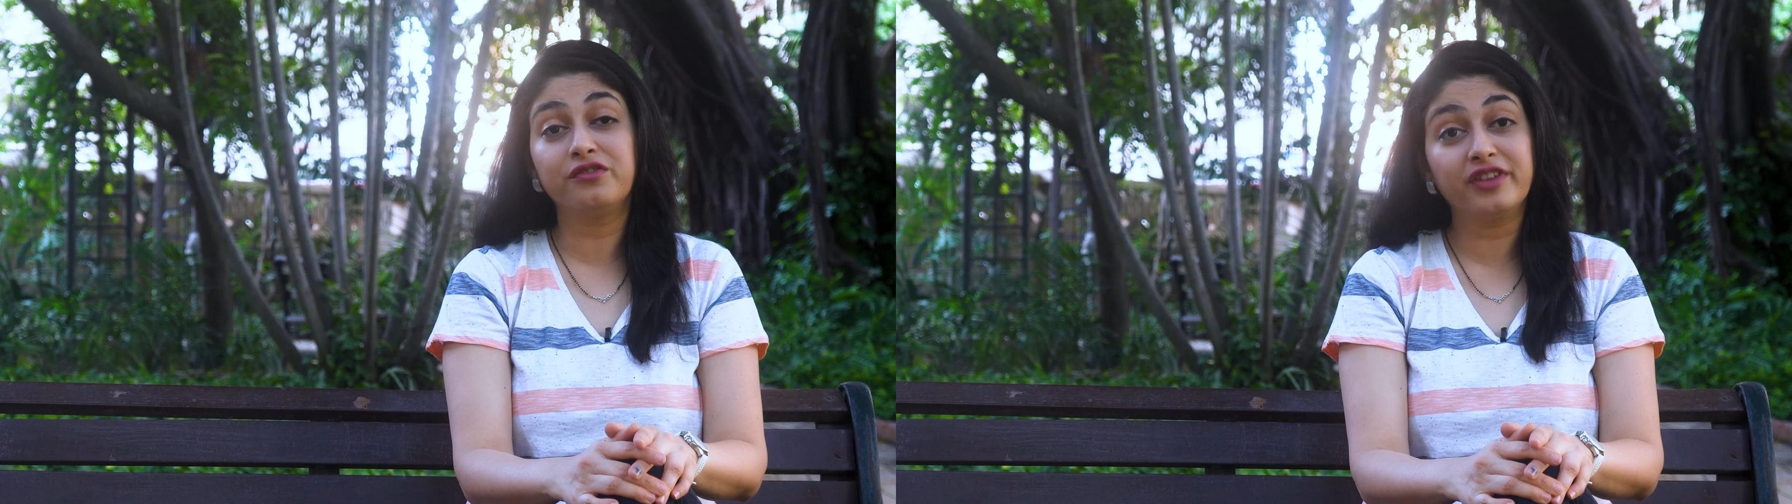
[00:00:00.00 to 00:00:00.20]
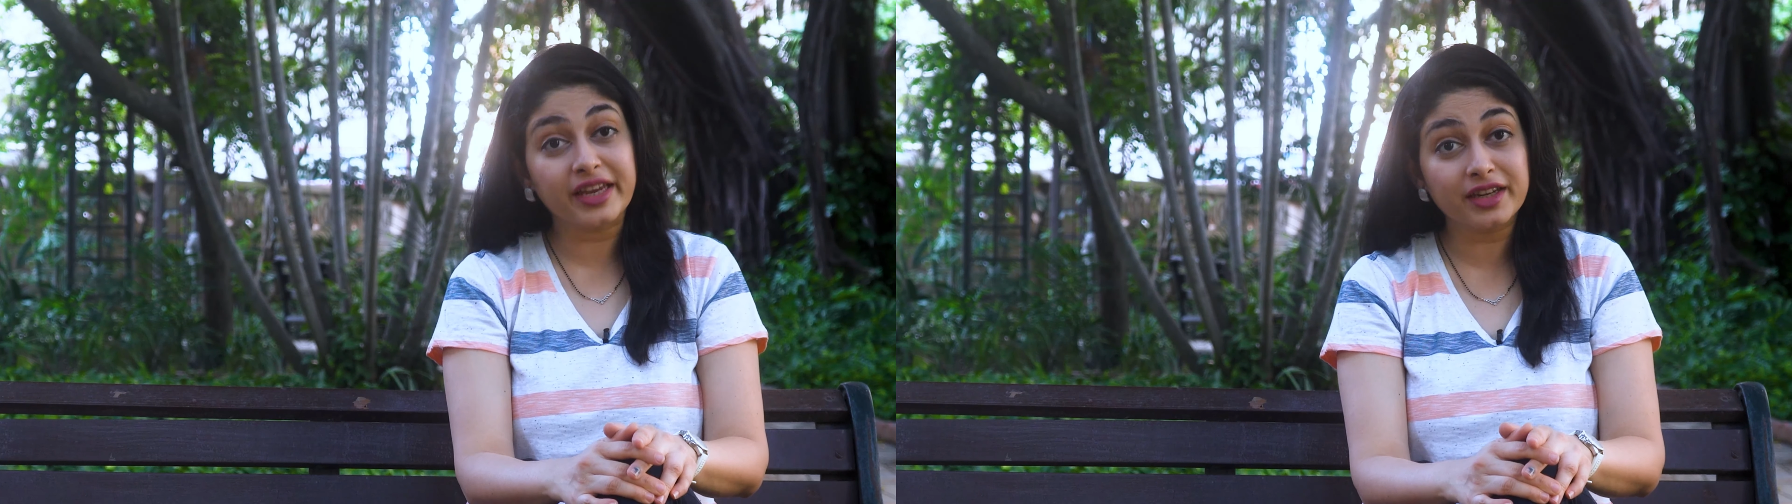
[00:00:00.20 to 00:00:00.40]

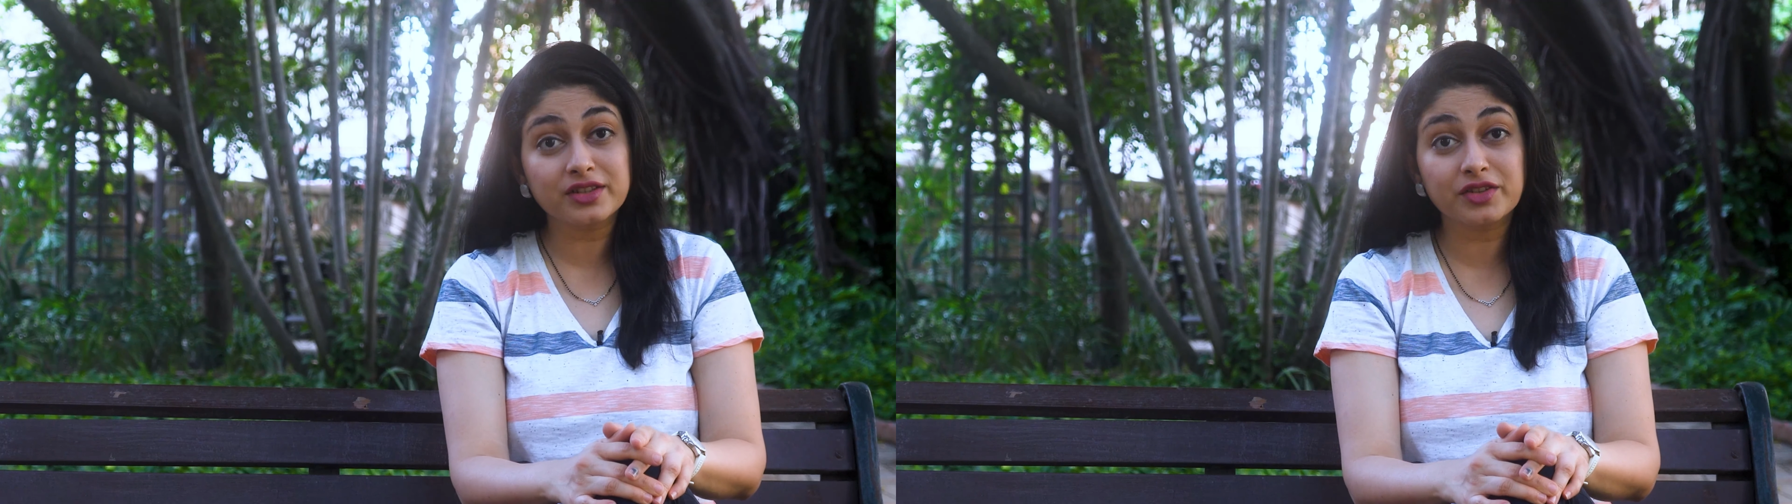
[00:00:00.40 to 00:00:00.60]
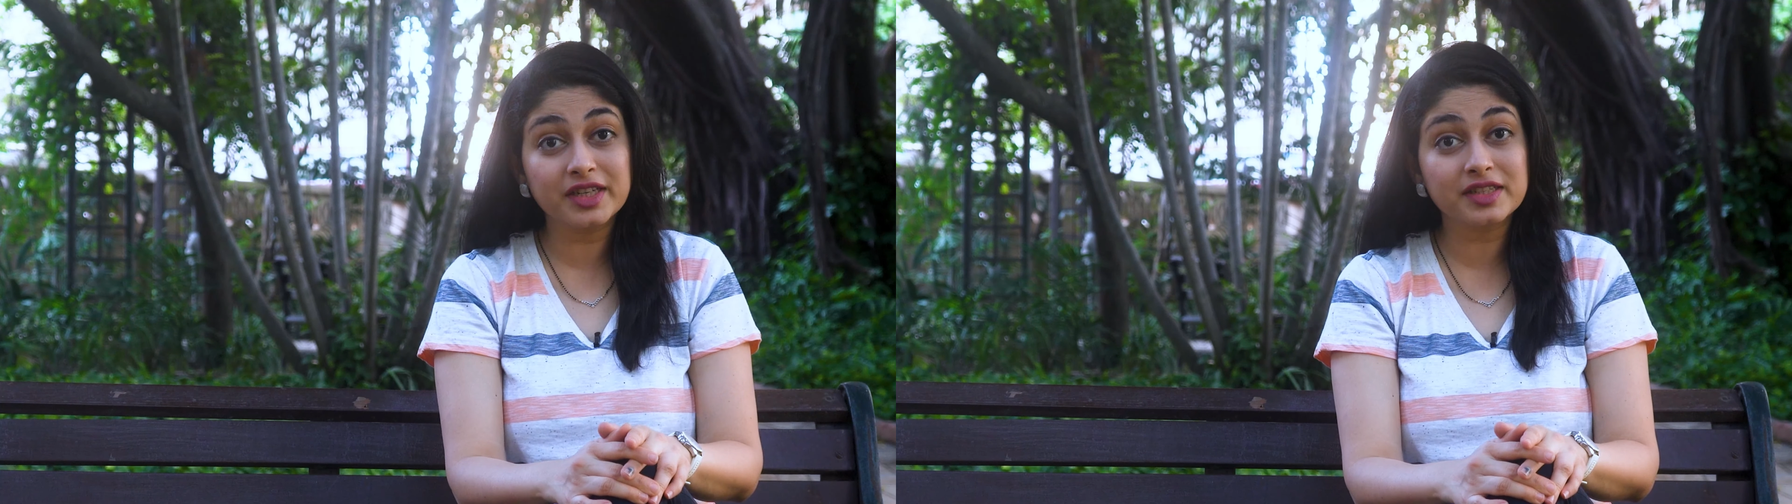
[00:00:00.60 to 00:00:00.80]

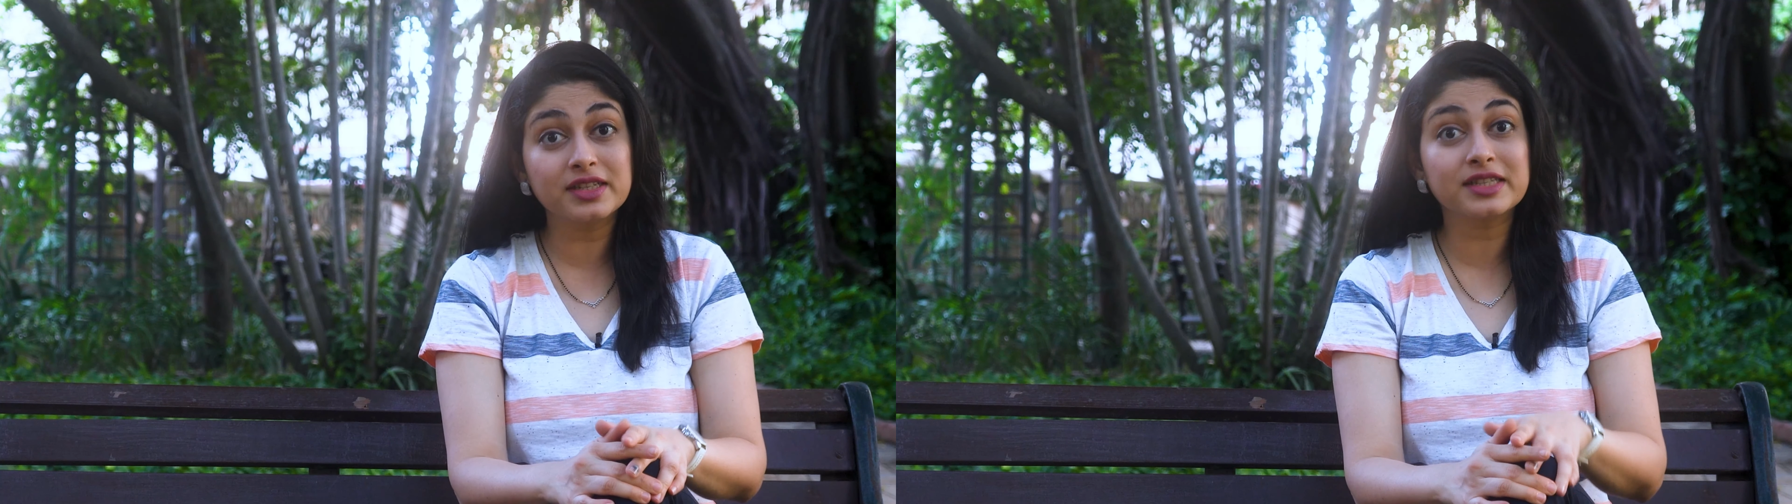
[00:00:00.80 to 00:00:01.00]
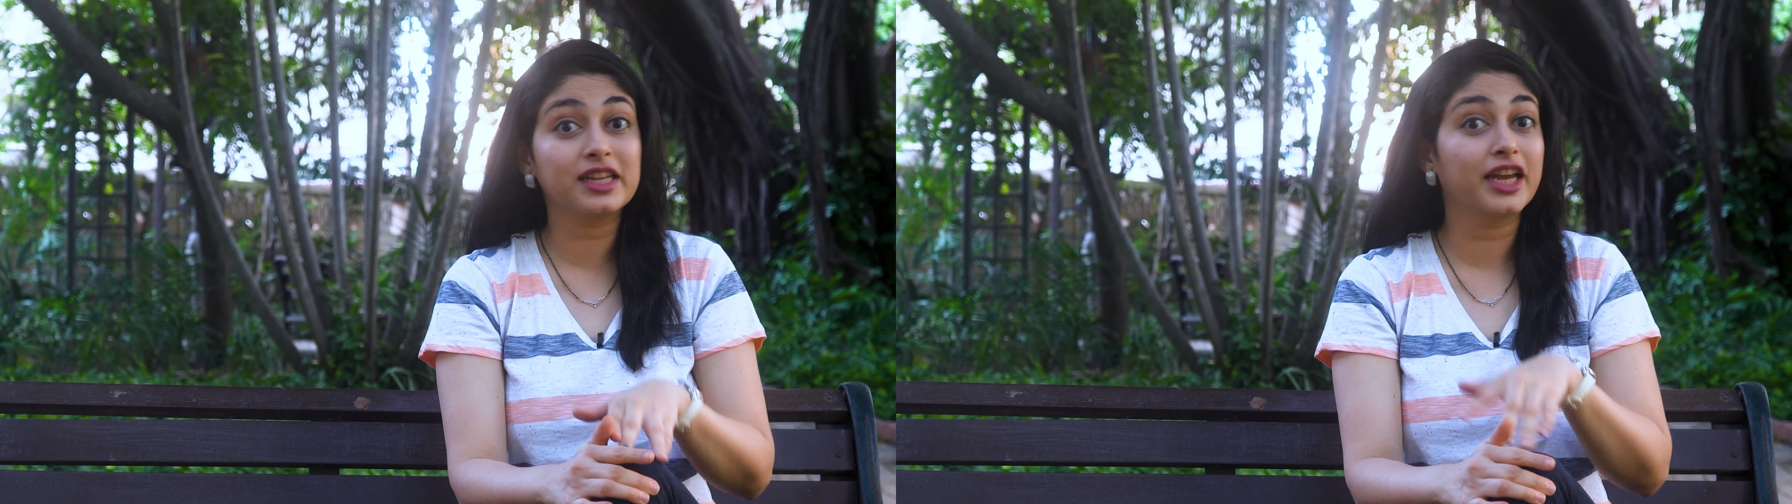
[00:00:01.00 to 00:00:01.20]
various
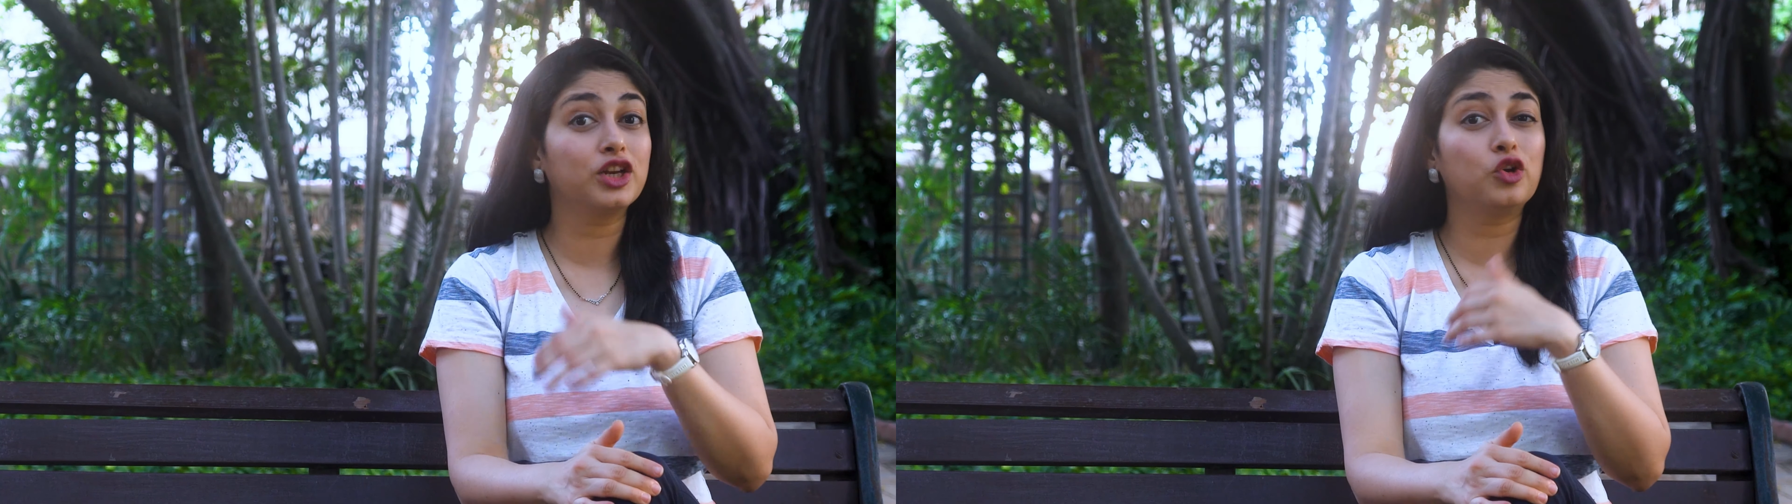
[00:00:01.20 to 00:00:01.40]
reasons like